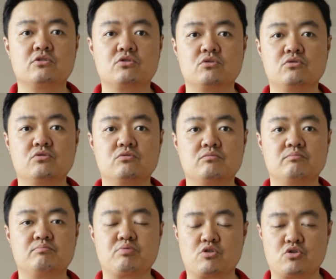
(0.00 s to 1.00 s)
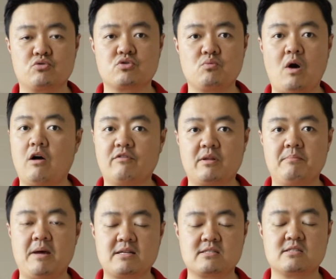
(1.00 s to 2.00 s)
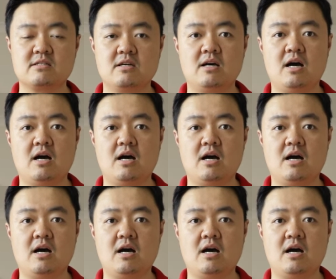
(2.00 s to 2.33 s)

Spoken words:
to produce one of the best,